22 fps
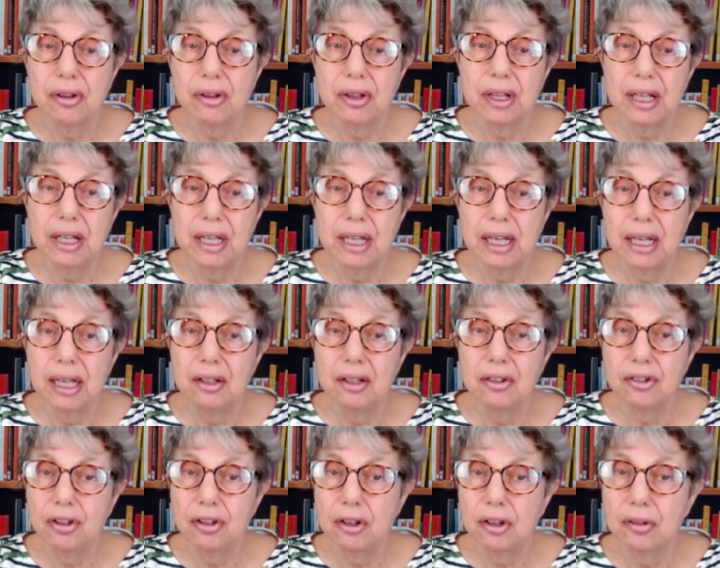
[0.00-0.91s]
the
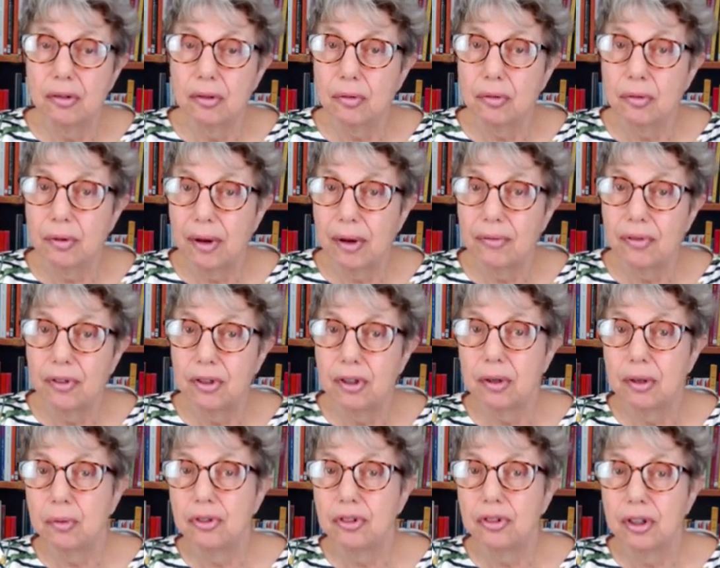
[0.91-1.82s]
Internal
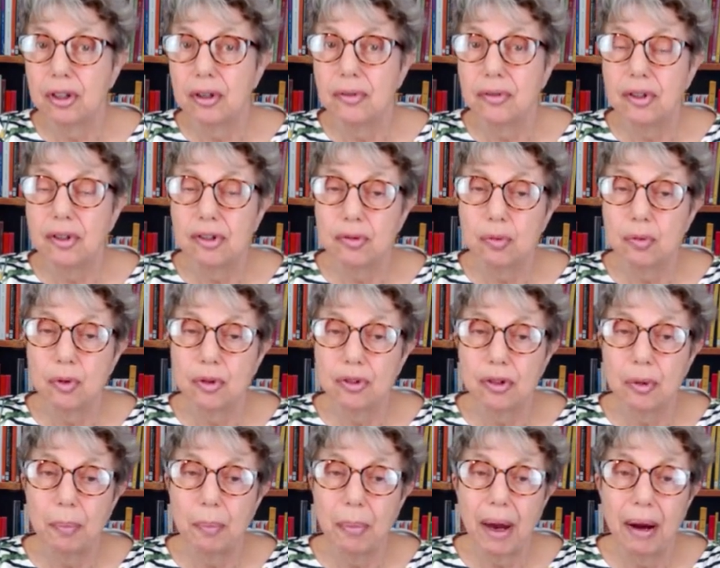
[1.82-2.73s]
Revenue Service was
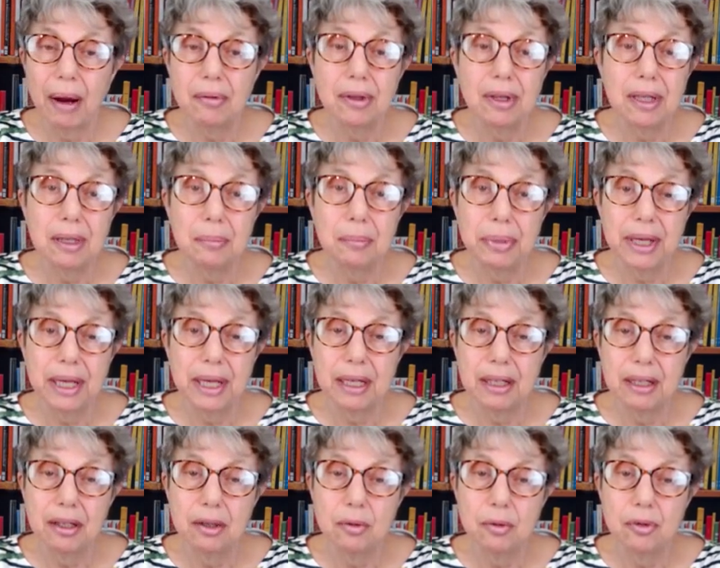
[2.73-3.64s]
apparently being
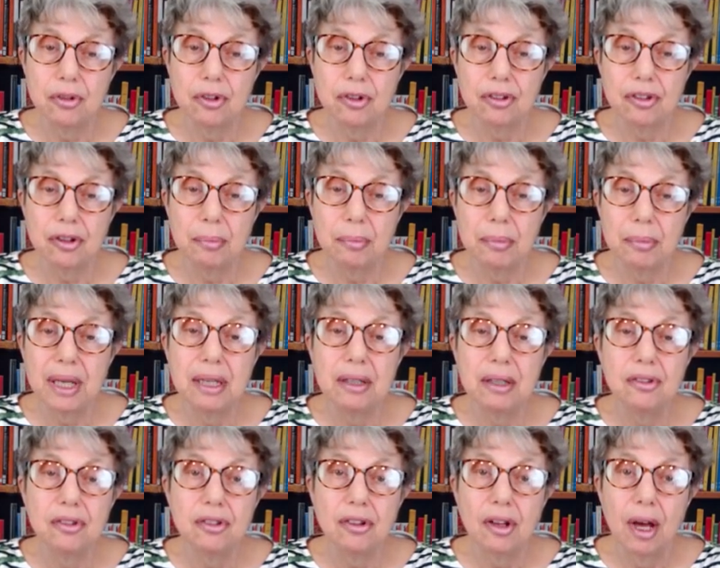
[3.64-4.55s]
used as a
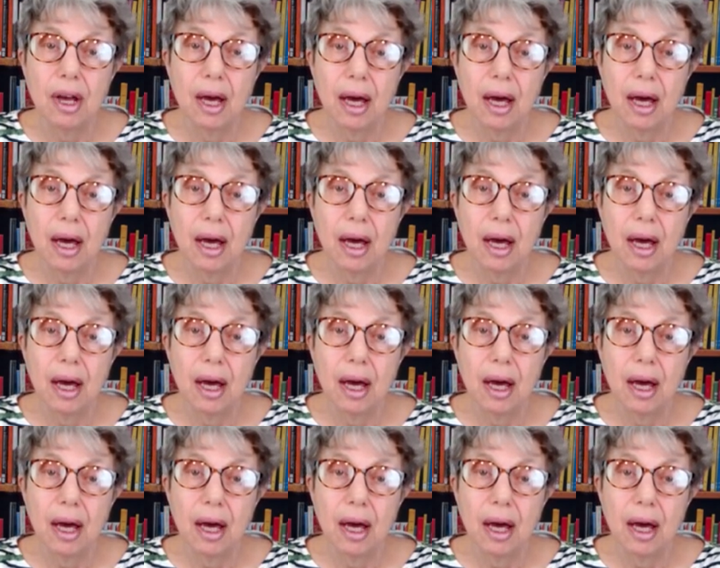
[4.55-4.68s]
means